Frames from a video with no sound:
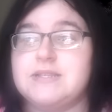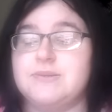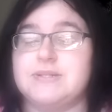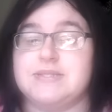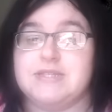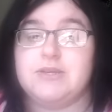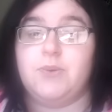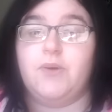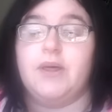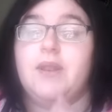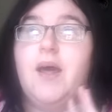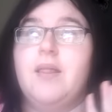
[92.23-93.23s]
to a
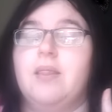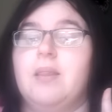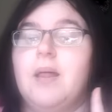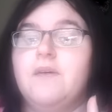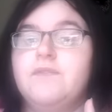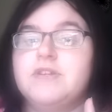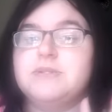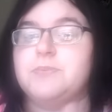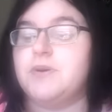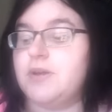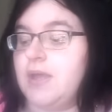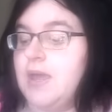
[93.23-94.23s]
sequel, and I love this
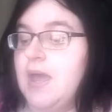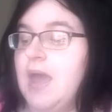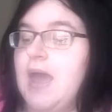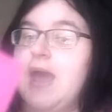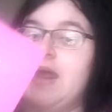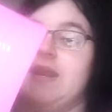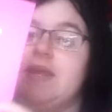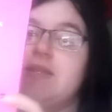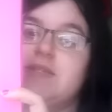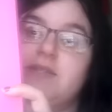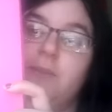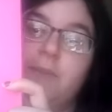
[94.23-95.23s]
book, and
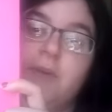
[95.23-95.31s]
it's The